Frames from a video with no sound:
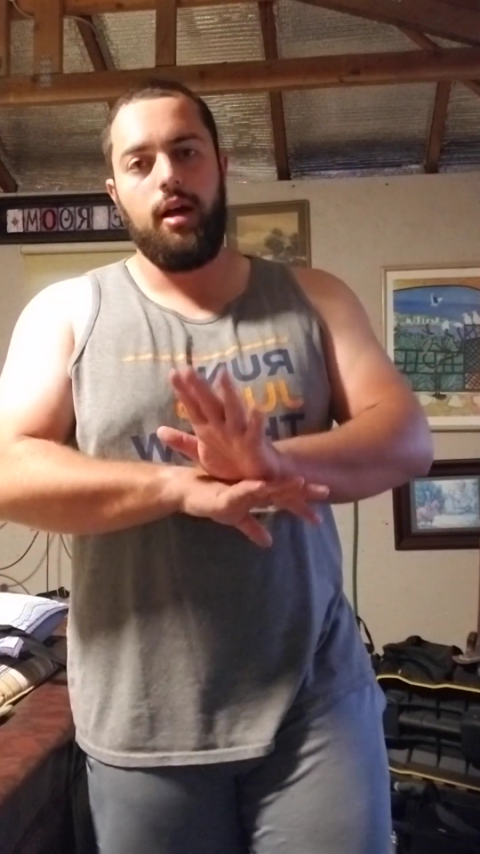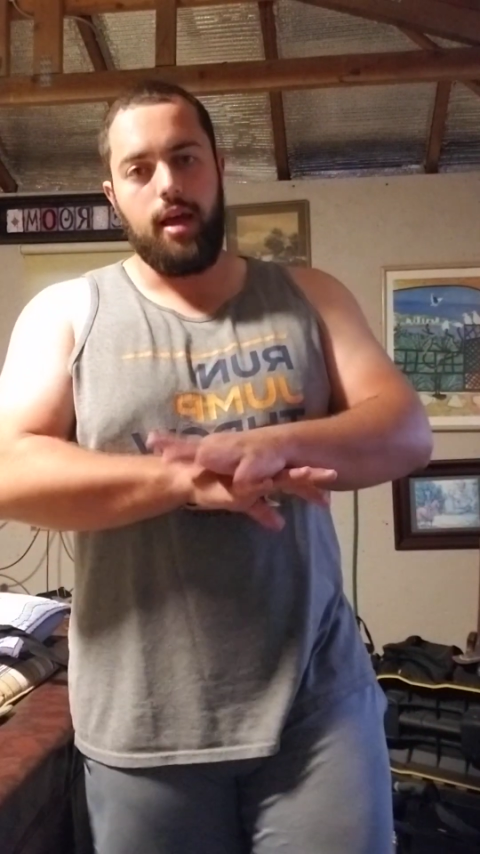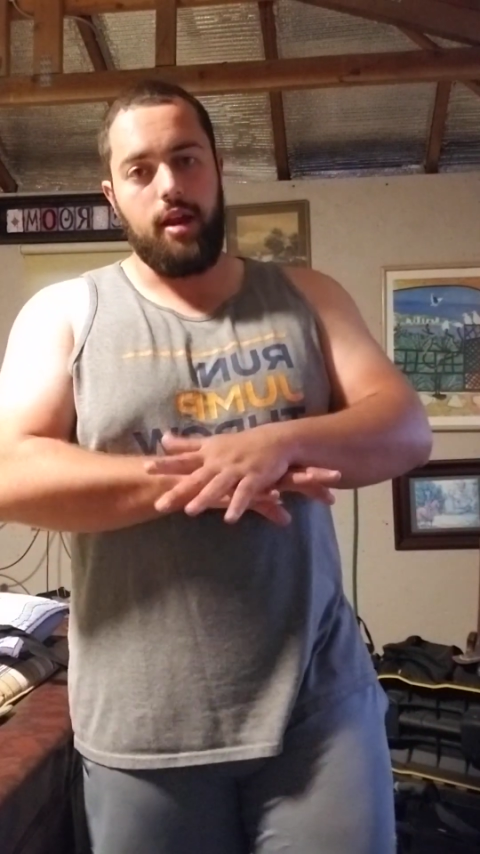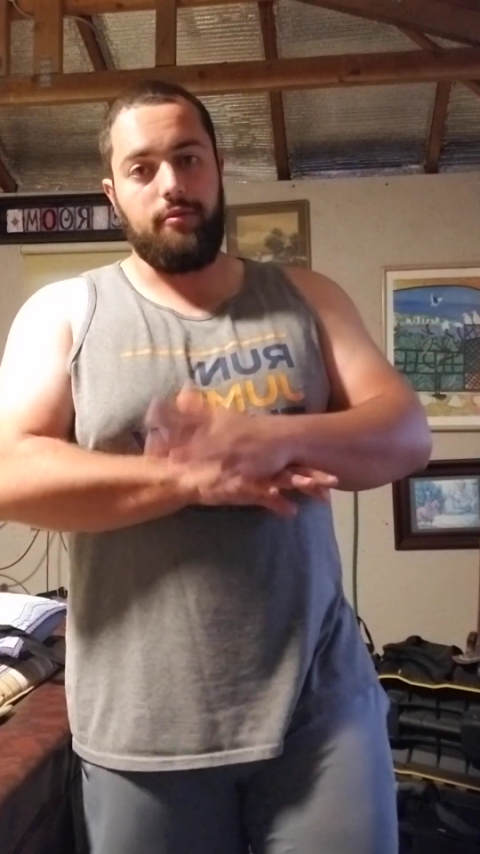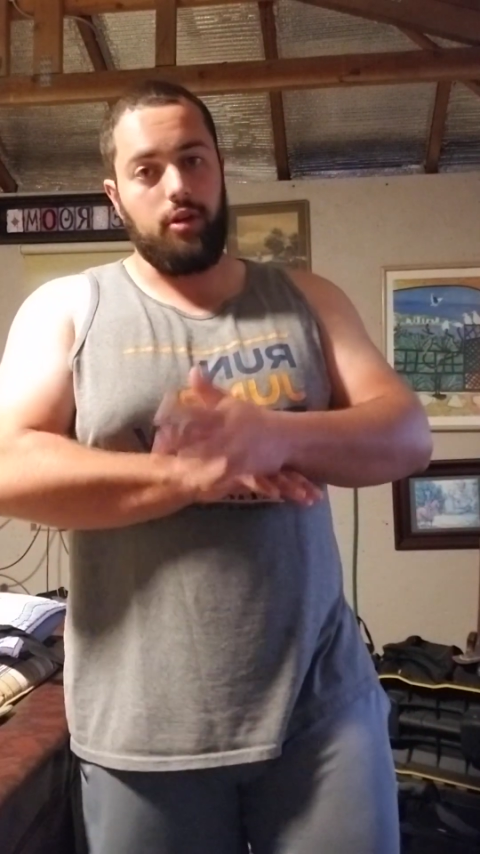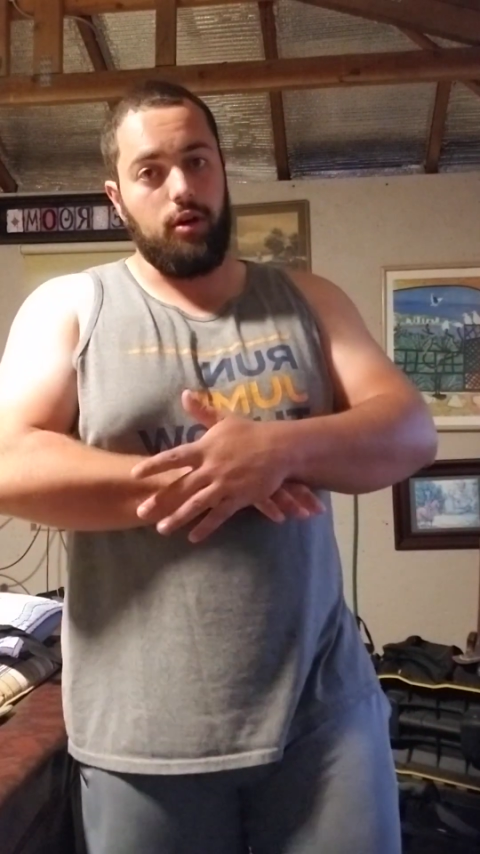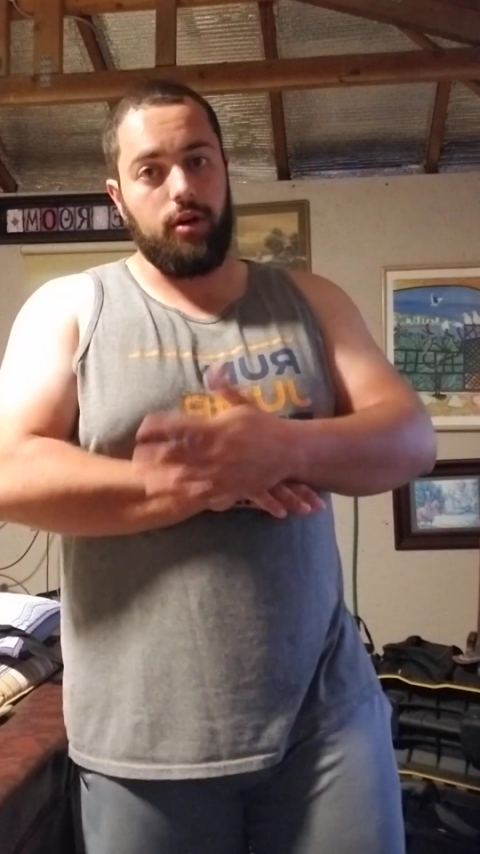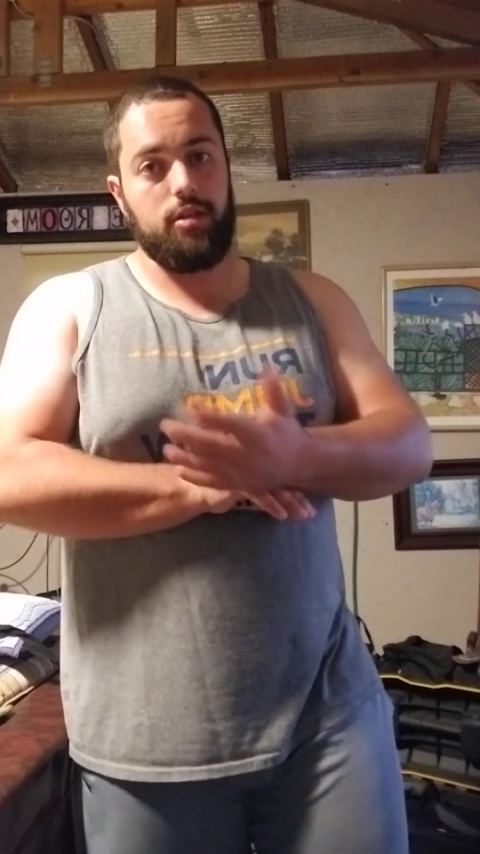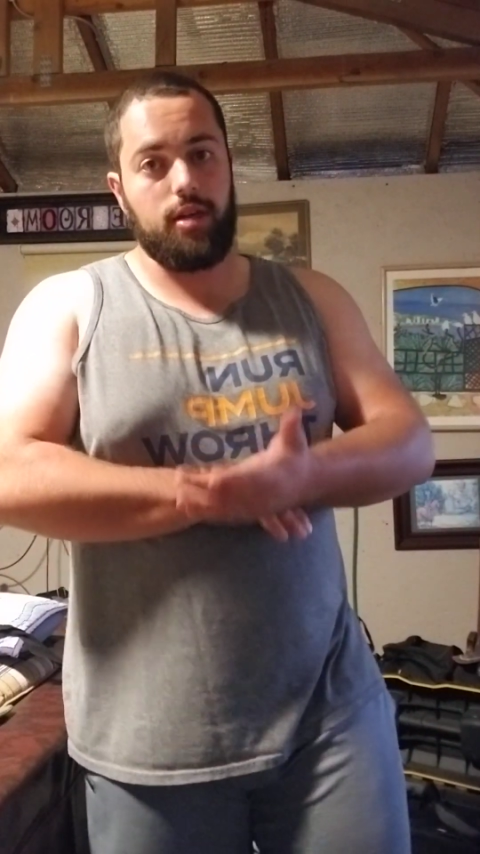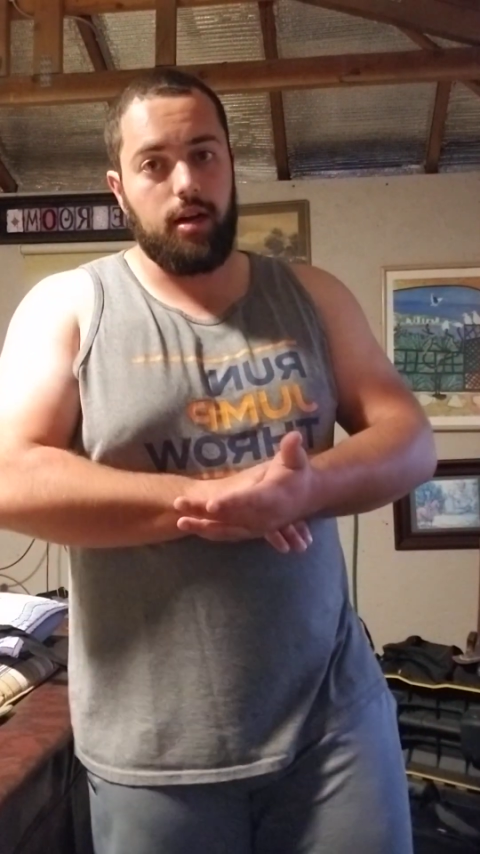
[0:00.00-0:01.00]
and if you know what
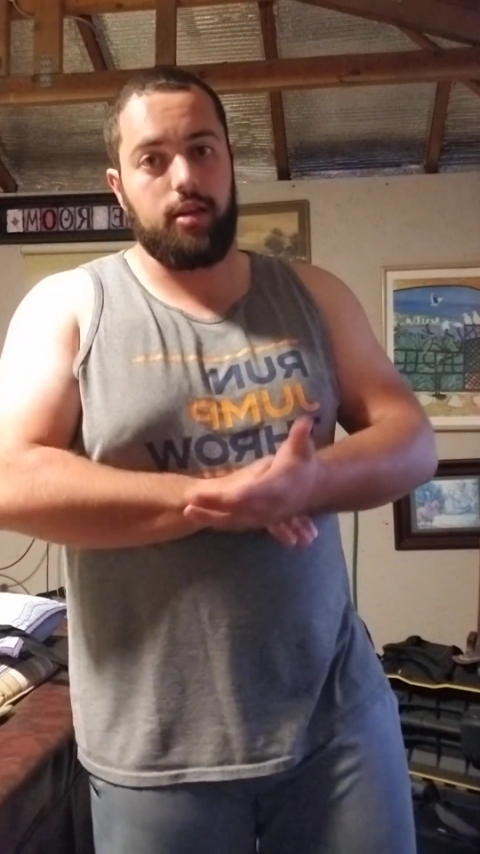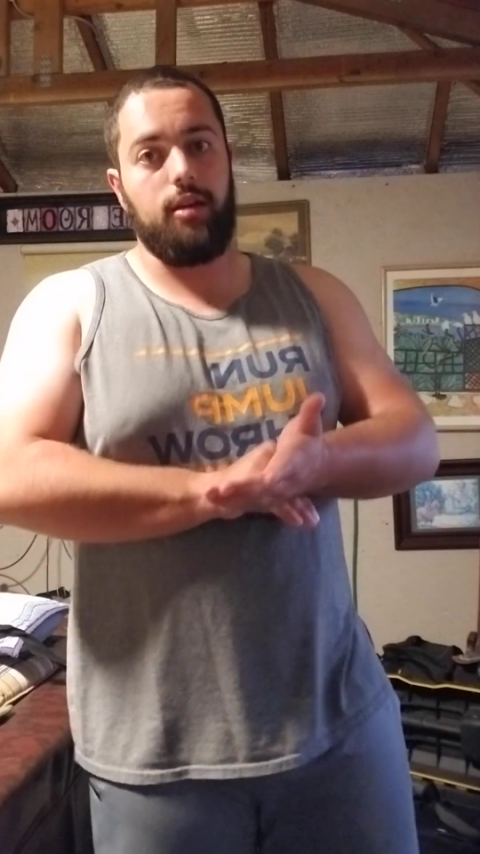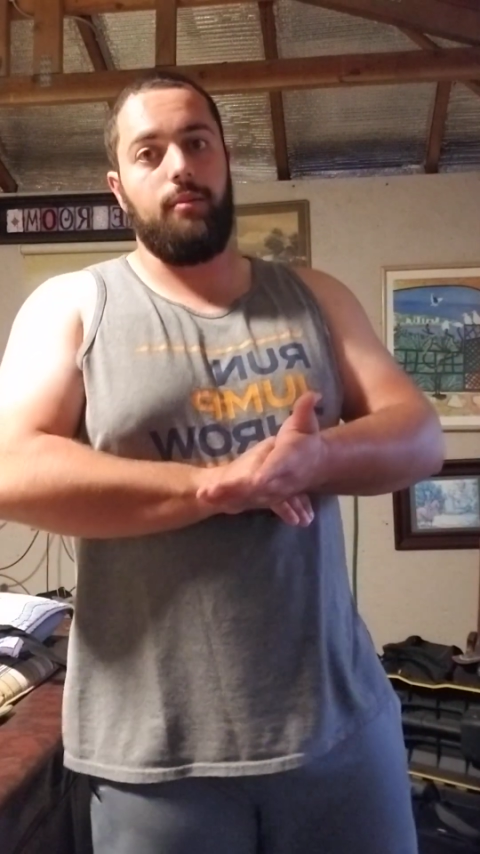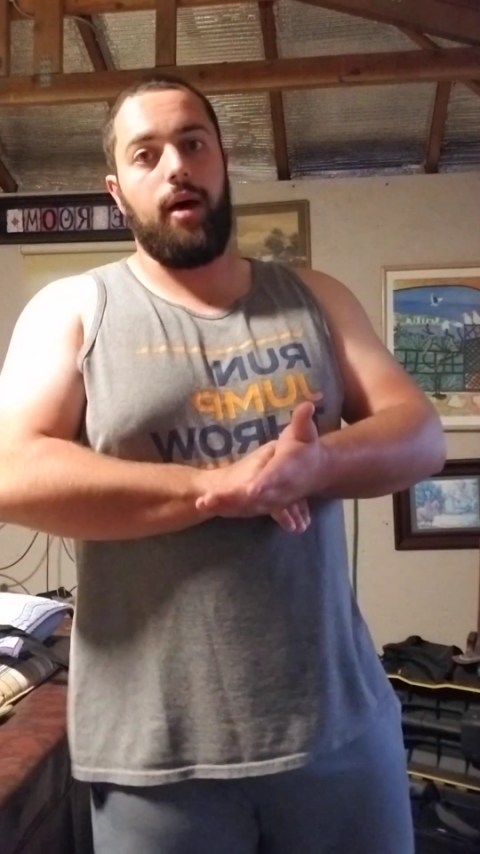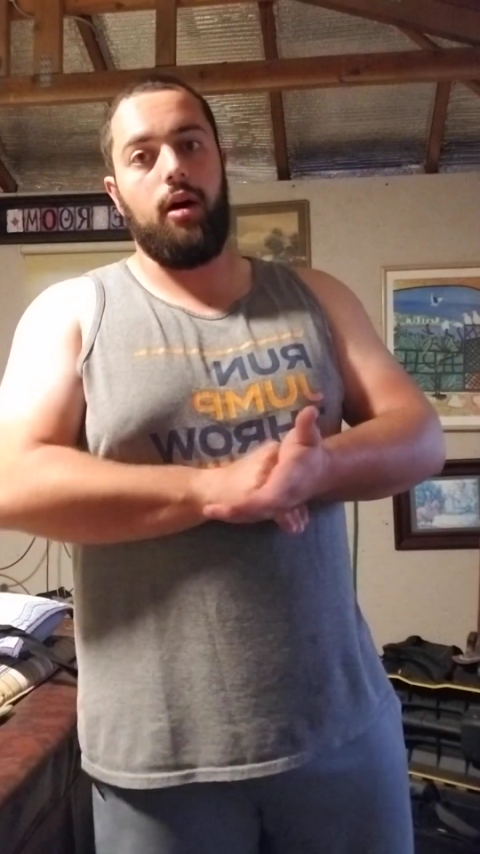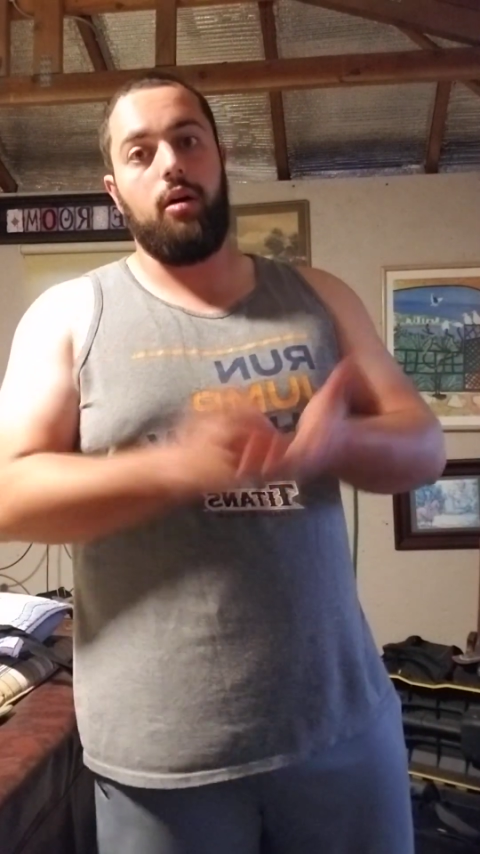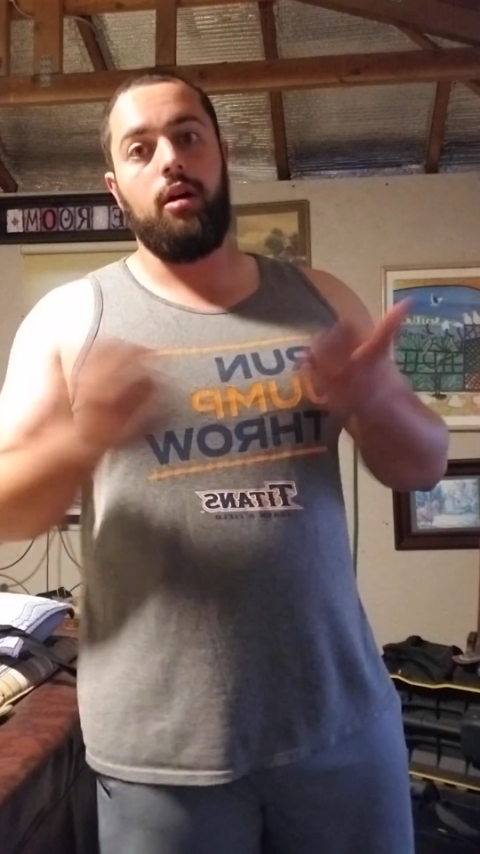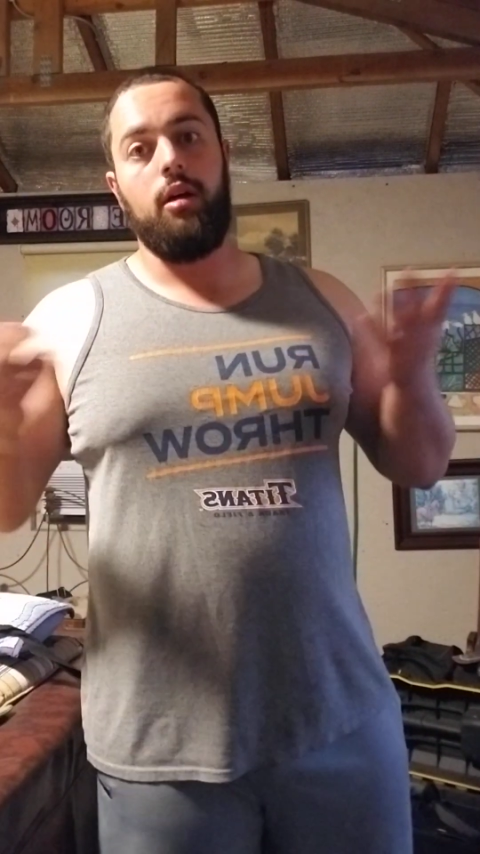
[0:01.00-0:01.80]
you're talking about,